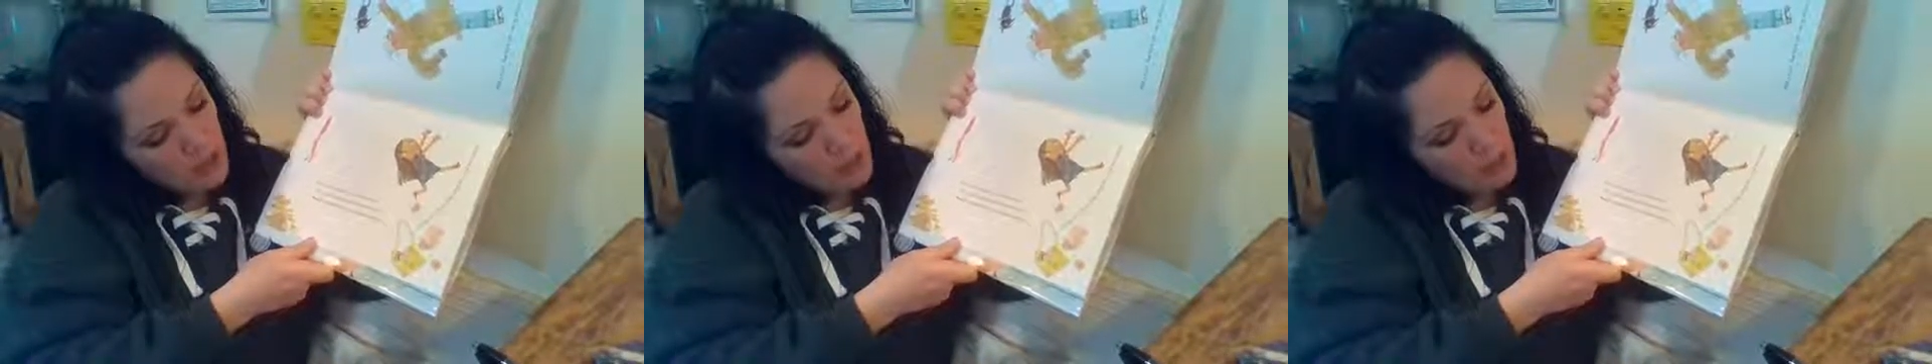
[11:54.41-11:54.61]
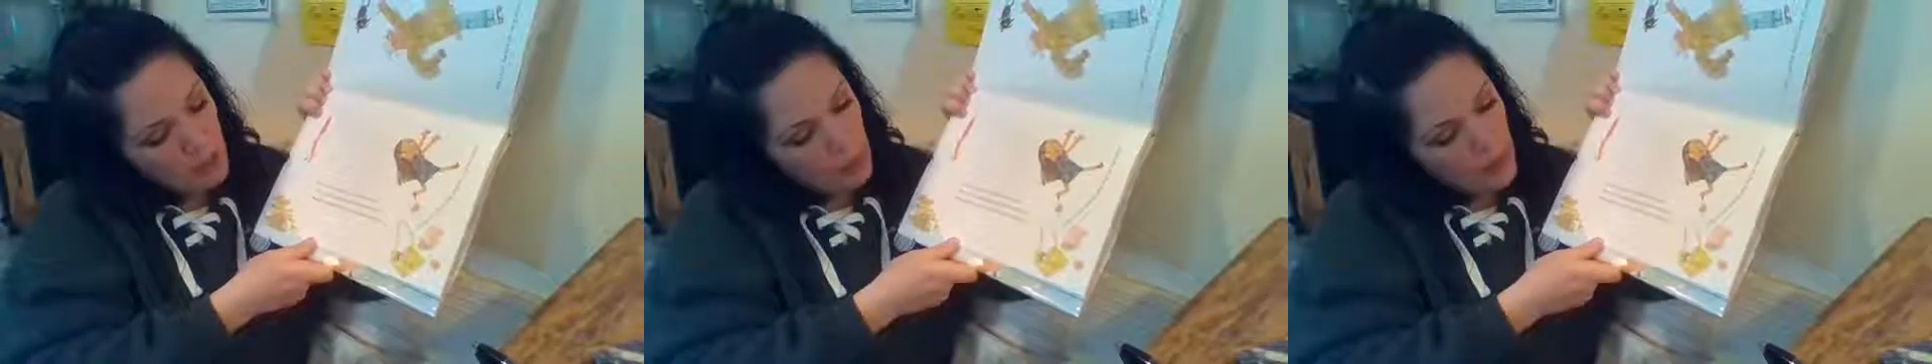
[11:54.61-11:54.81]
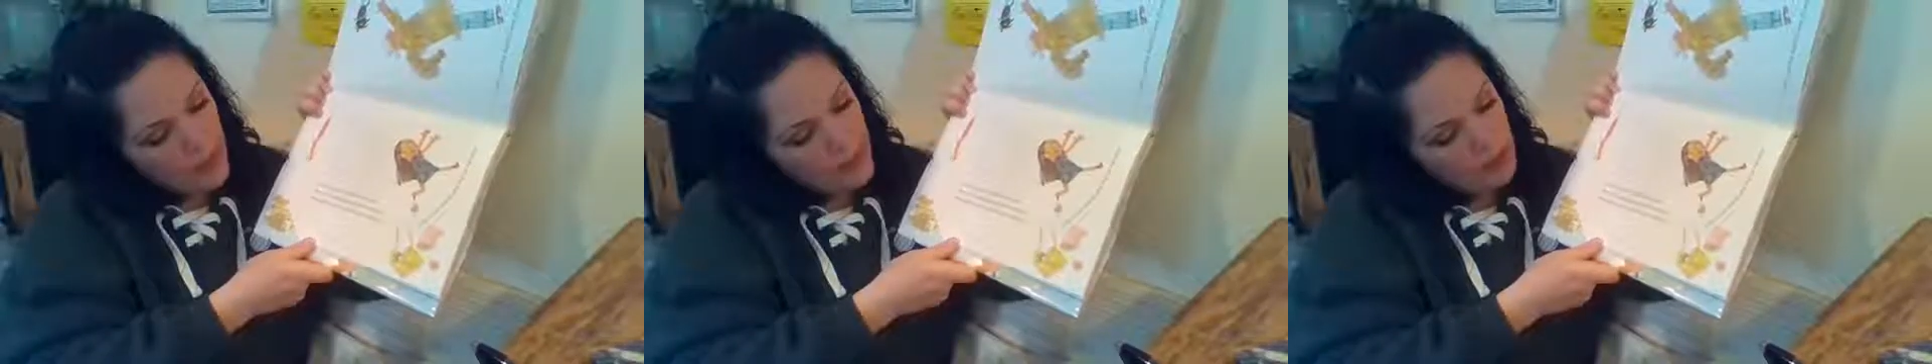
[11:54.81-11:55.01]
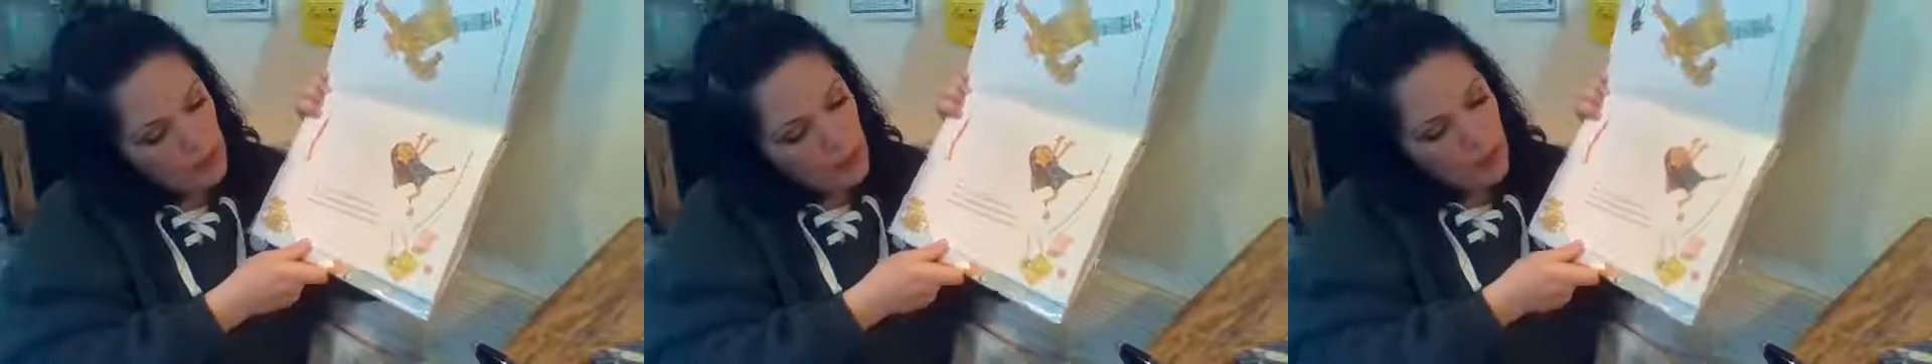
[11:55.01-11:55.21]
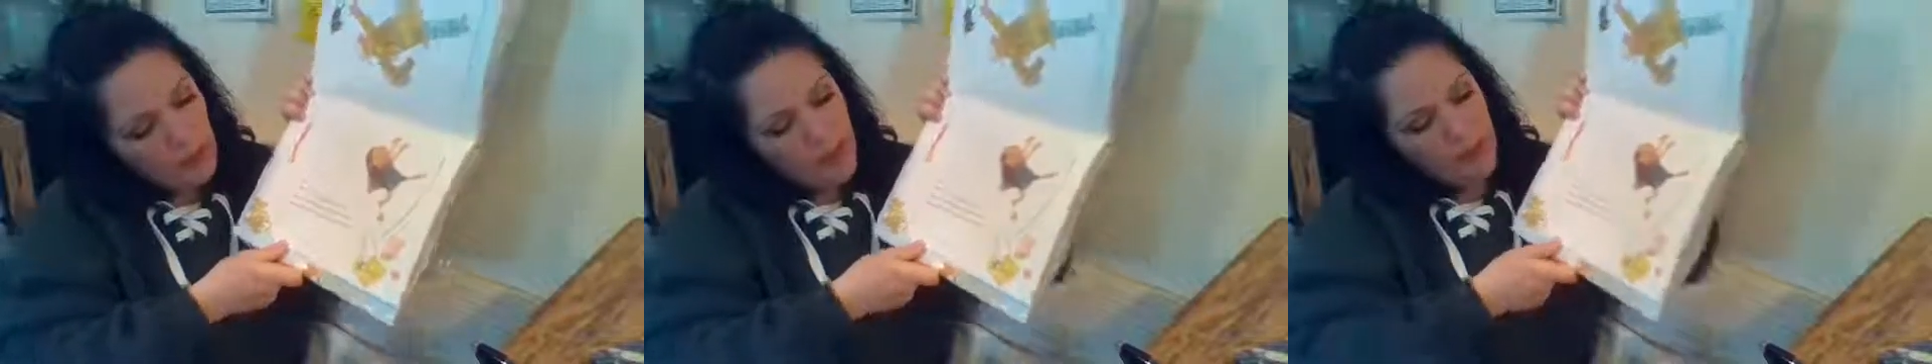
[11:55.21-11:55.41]

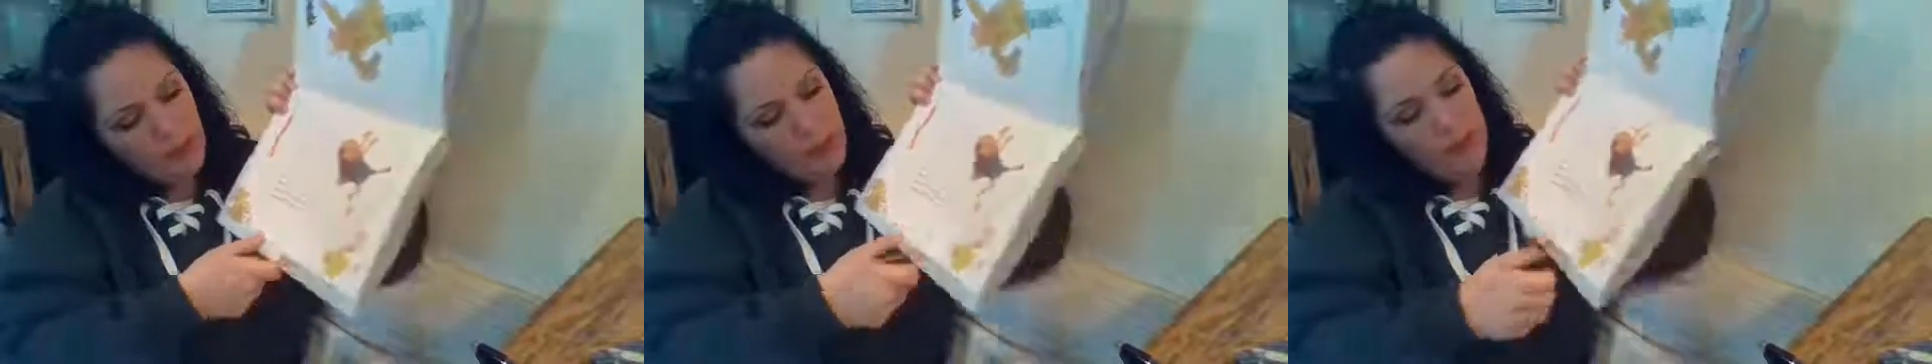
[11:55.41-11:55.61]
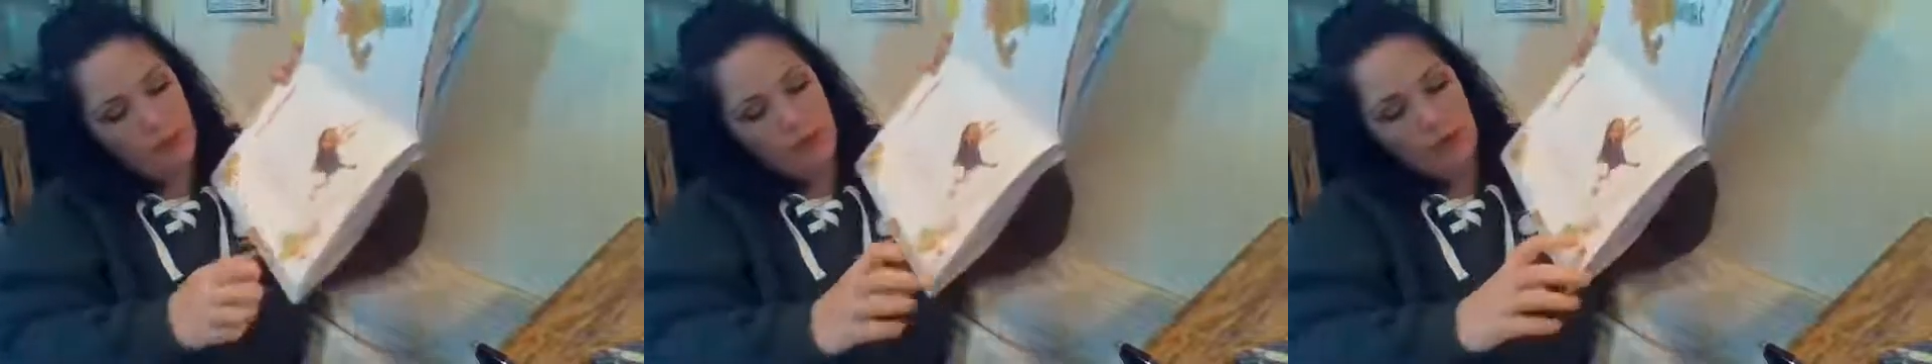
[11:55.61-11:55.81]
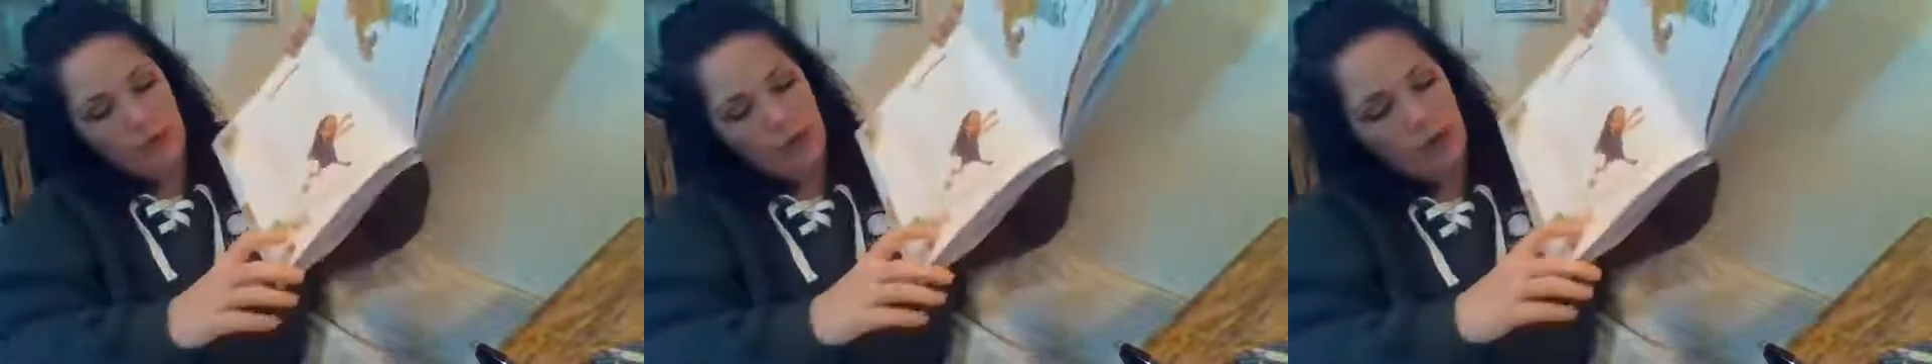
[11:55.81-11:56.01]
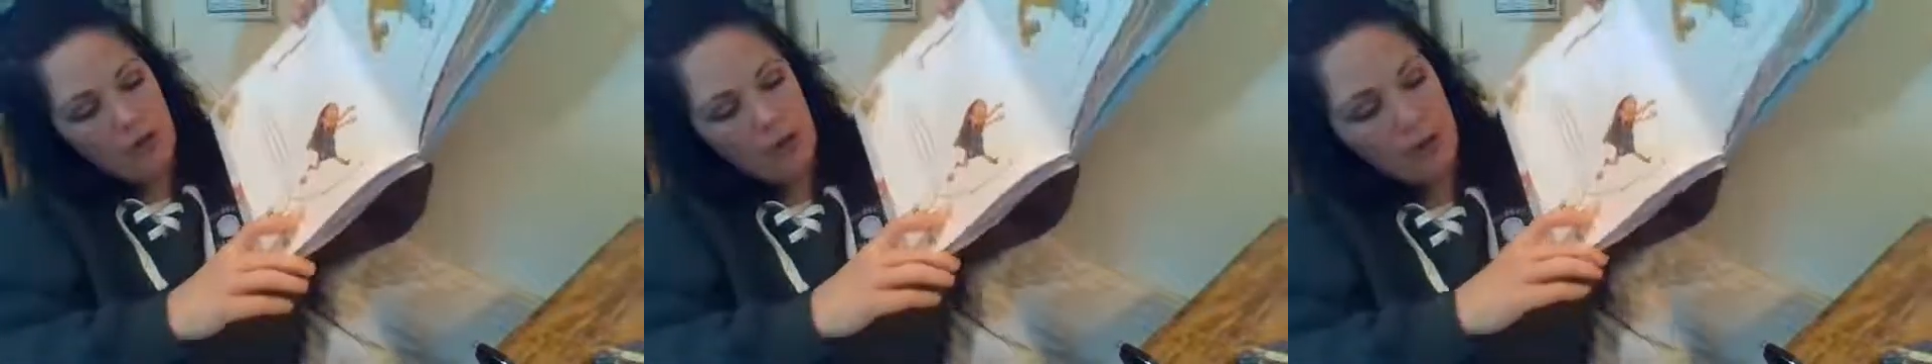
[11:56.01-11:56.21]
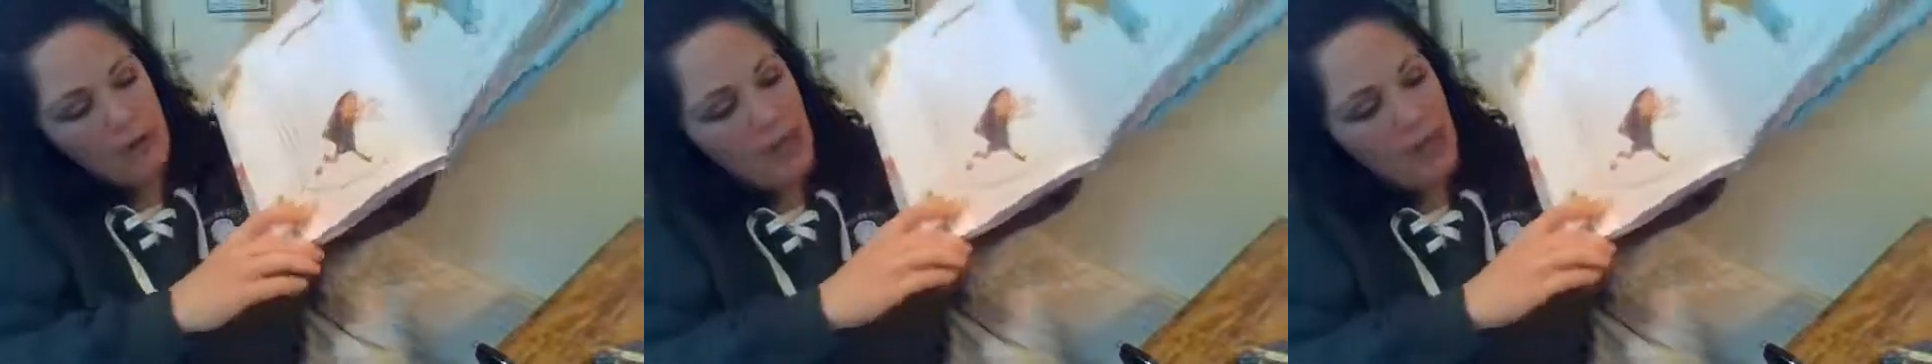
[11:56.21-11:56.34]
Abuelo and girl,